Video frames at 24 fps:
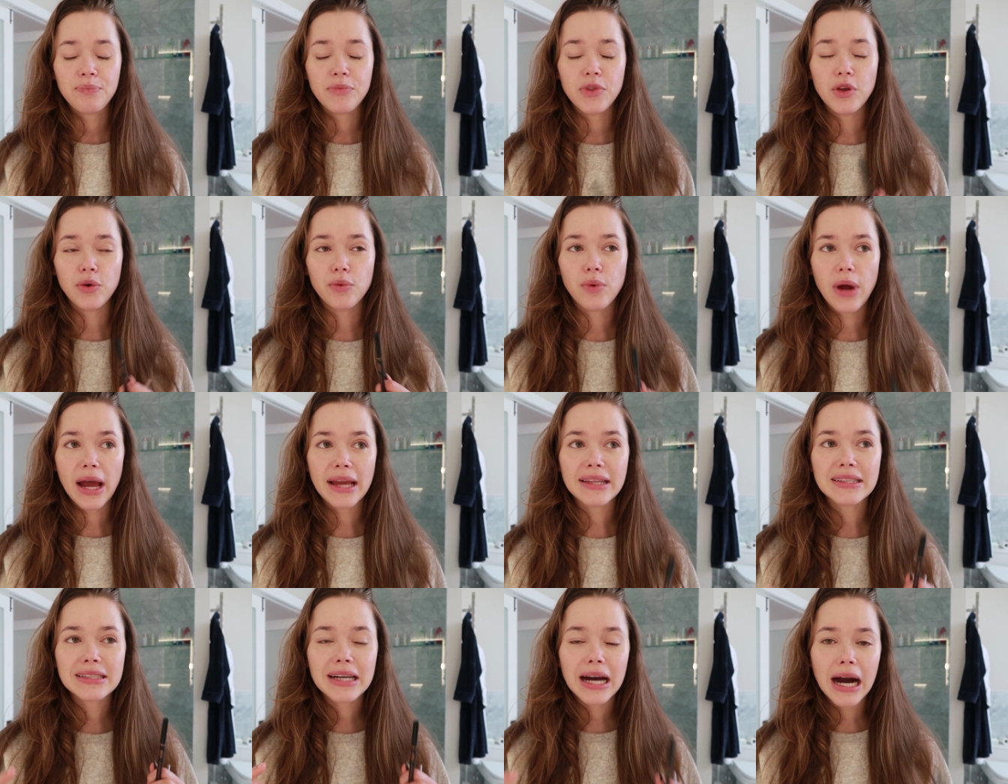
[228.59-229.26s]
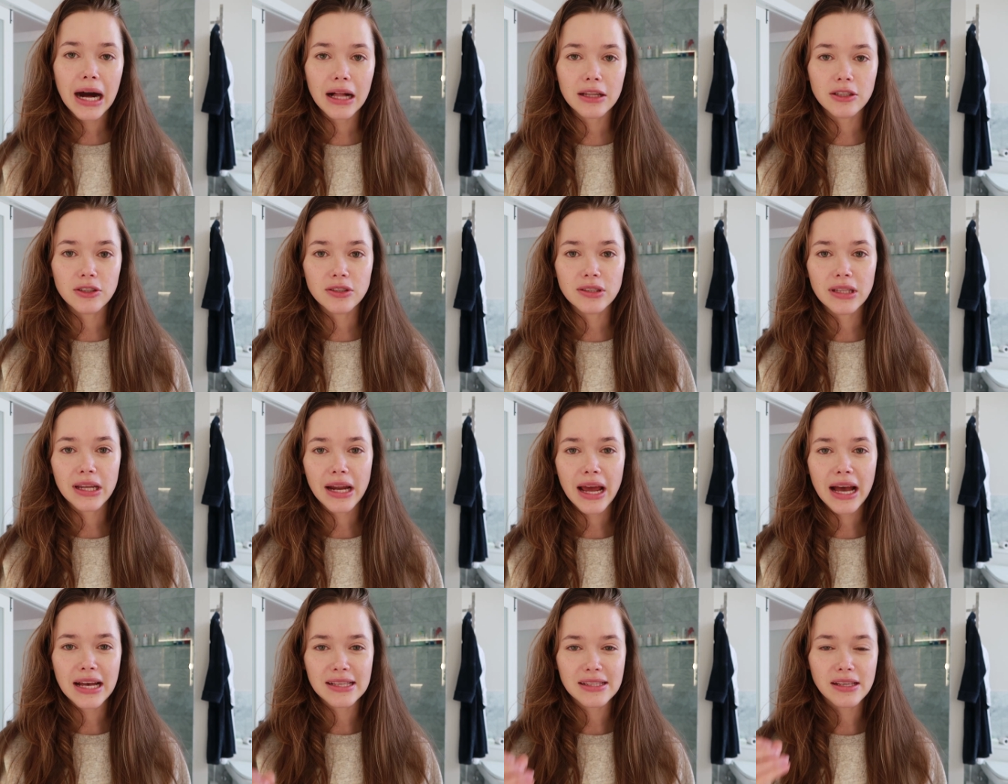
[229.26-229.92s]
the right color
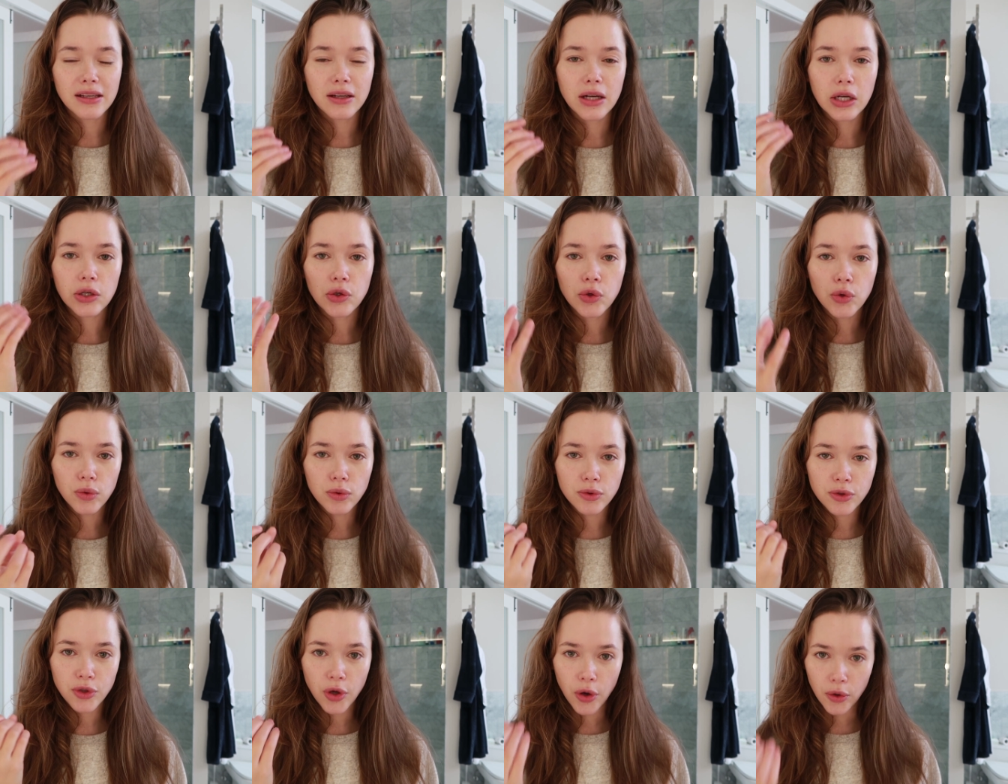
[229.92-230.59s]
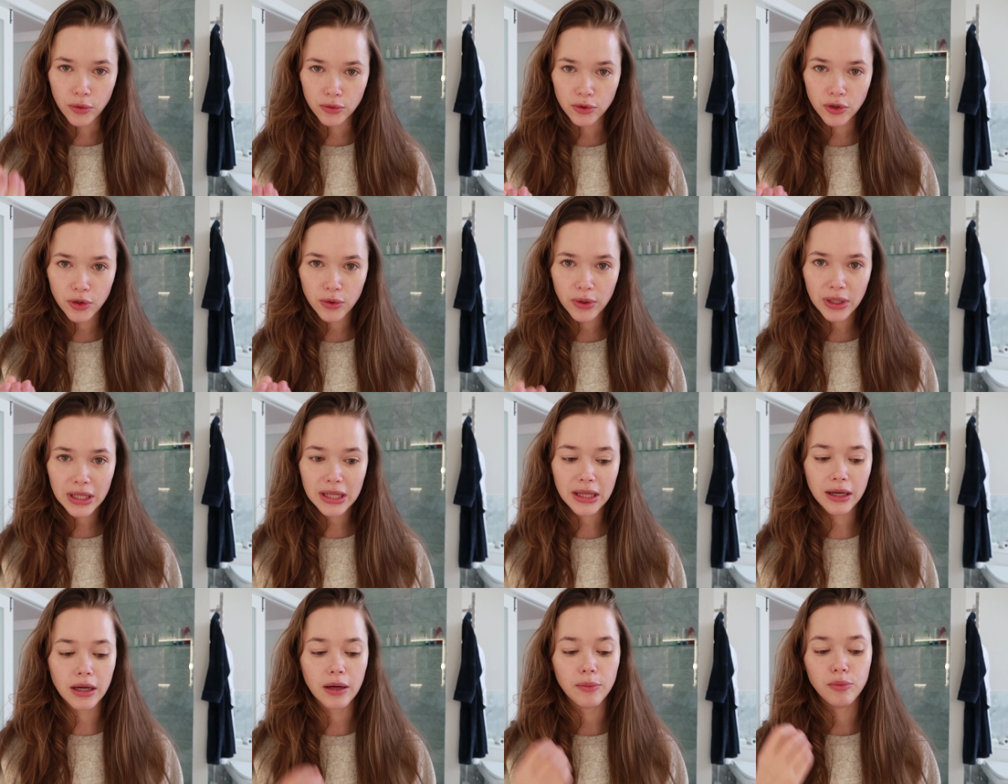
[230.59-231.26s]
that has like a cool tone to
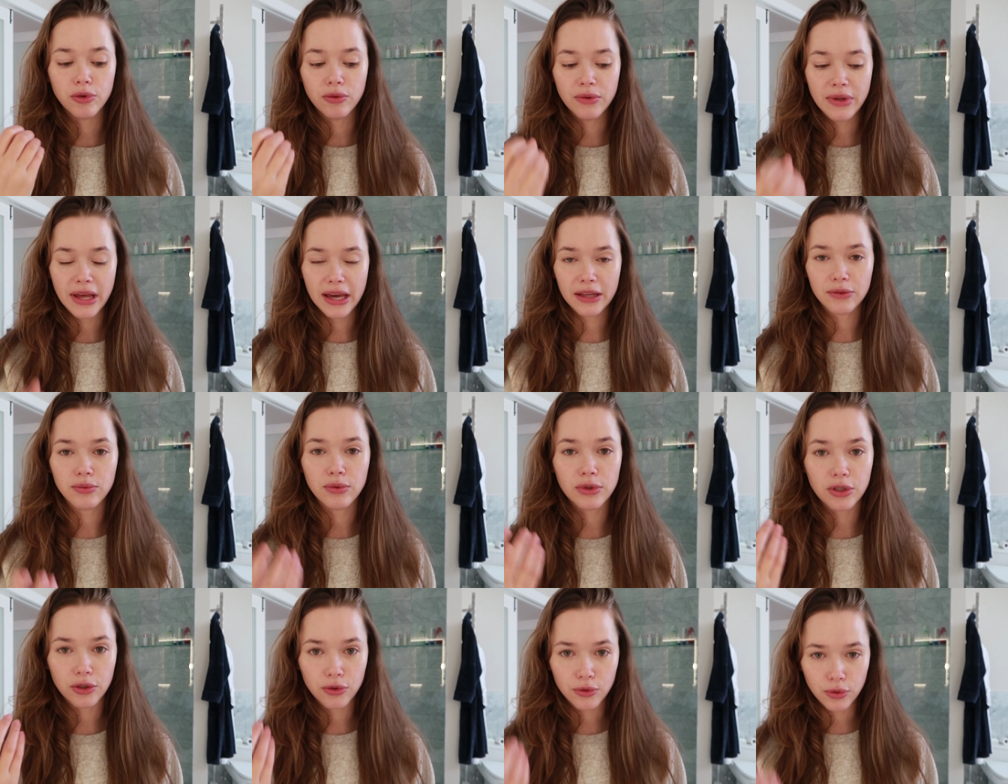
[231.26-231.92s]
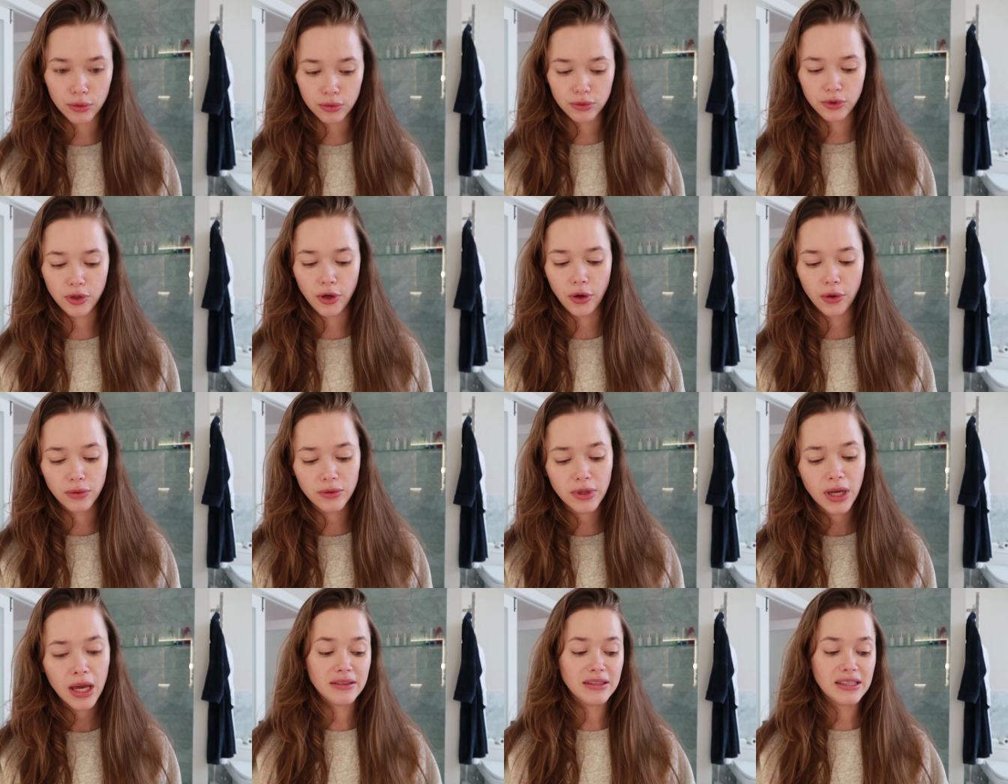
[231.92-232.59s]
it, like a brunette with a cool
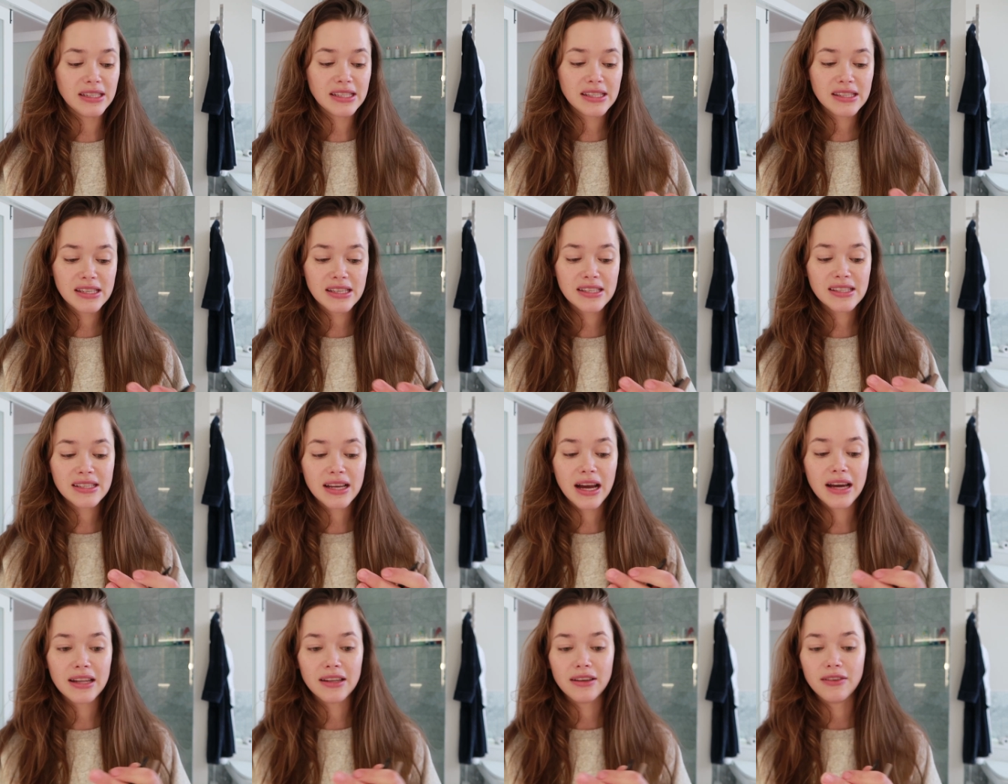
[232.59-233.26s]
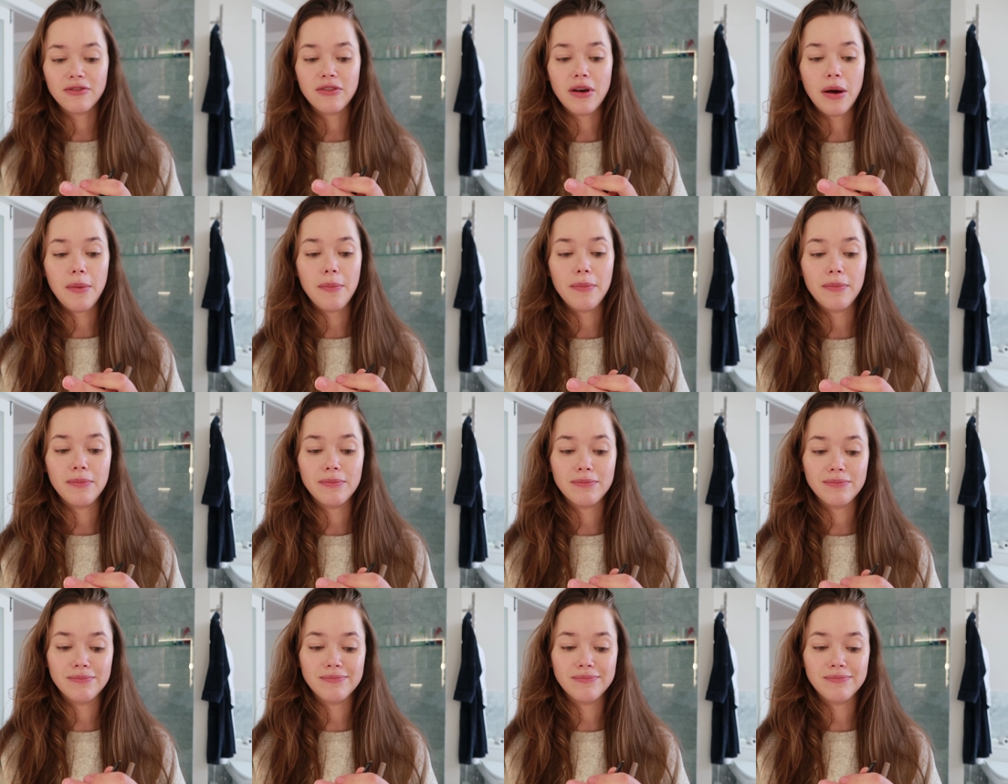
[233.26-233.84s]
tone. This is kind of